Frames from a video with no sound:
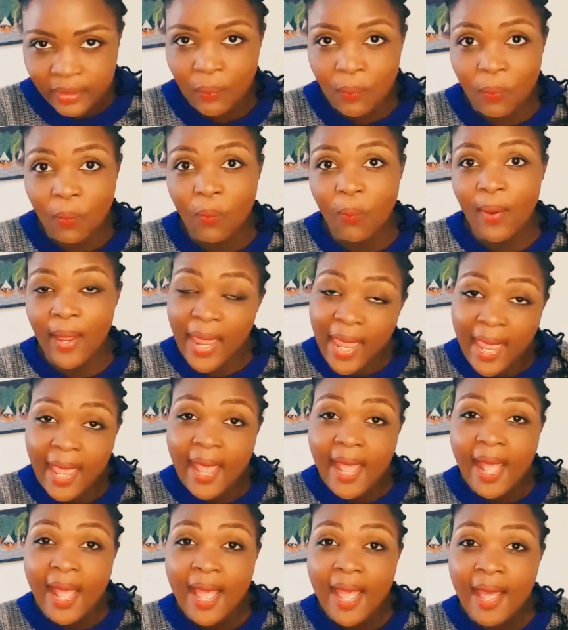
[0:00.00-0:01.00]
Well,
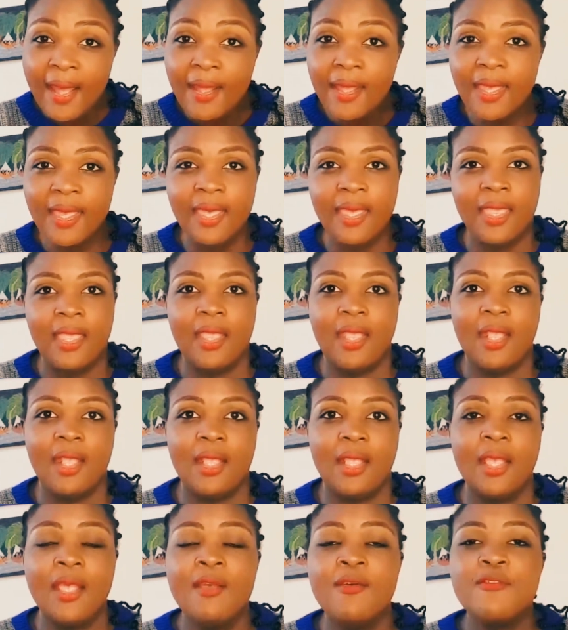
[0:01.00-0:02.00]

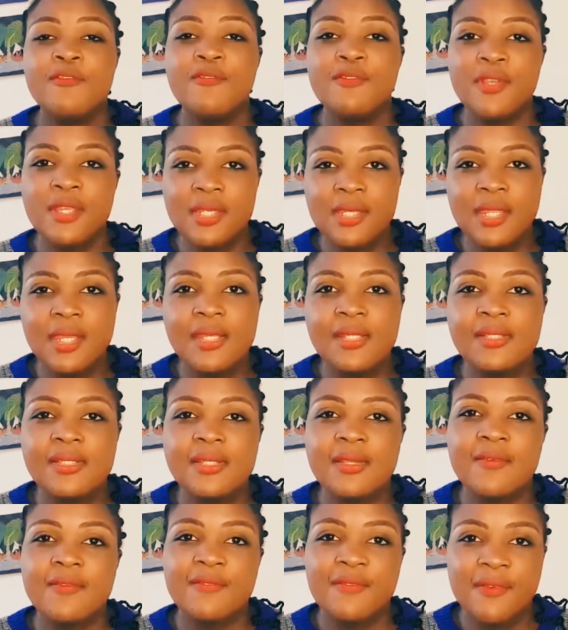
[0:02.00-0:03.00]
hey, veneers
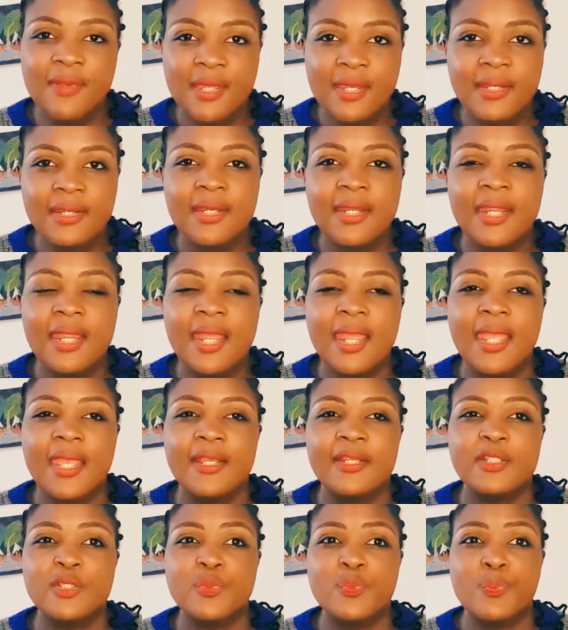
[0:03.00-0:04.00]
are very
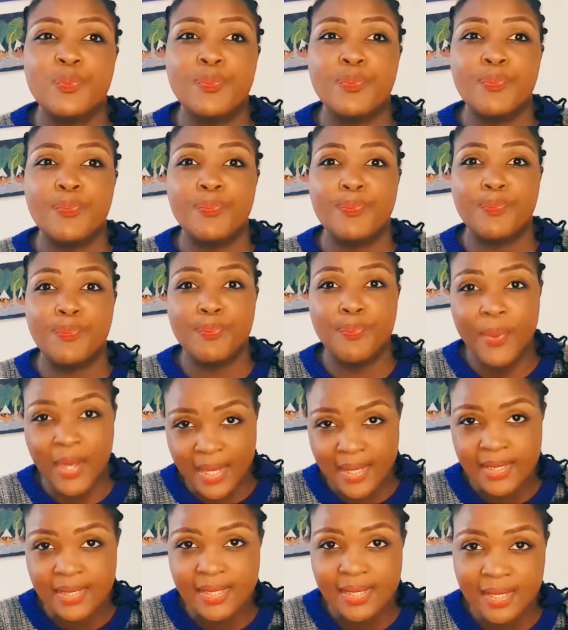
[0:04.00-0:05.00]

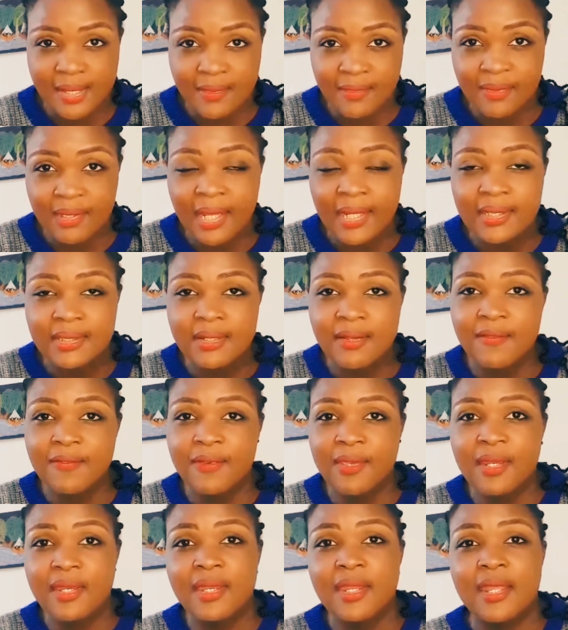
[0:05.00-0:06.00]
expensive. That's a
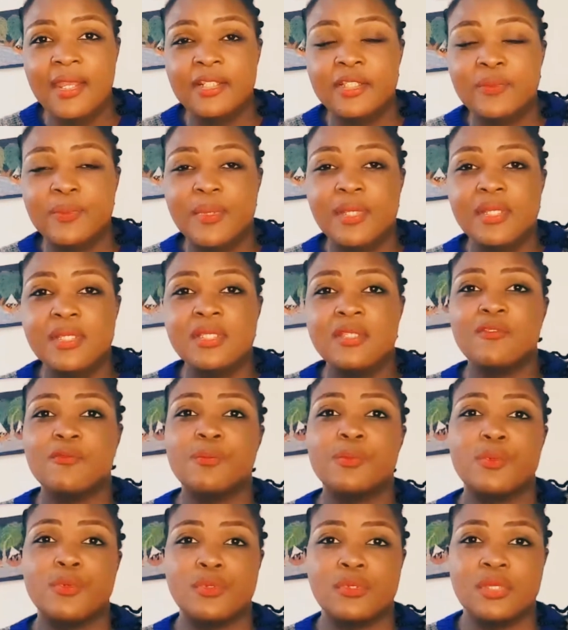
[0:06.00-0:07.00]
very expensive
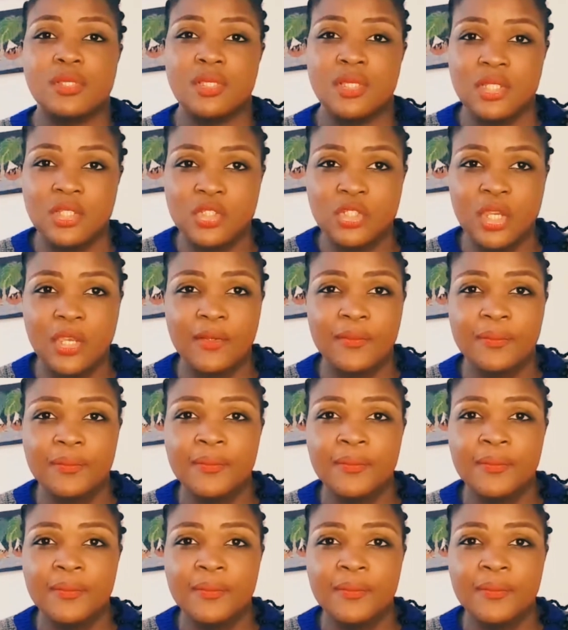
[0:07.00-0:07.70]
procedure.